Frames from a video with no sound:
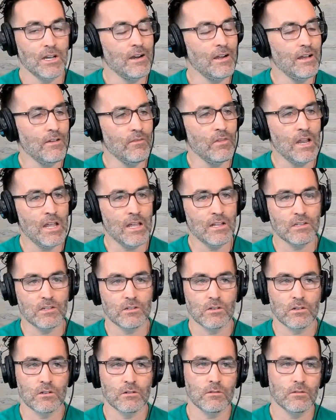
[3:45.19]
I don't have an
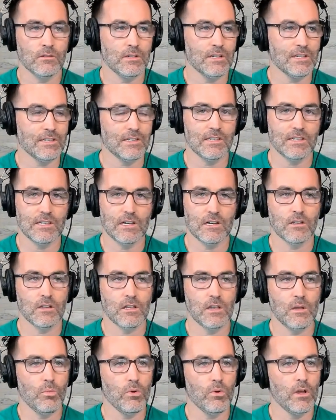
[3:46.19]
answer
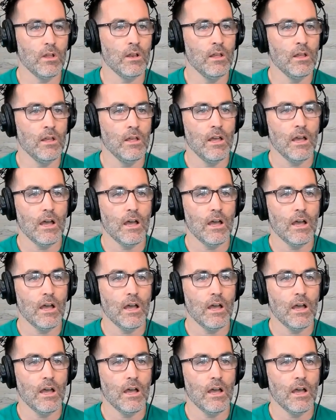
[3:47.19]
necessarily, but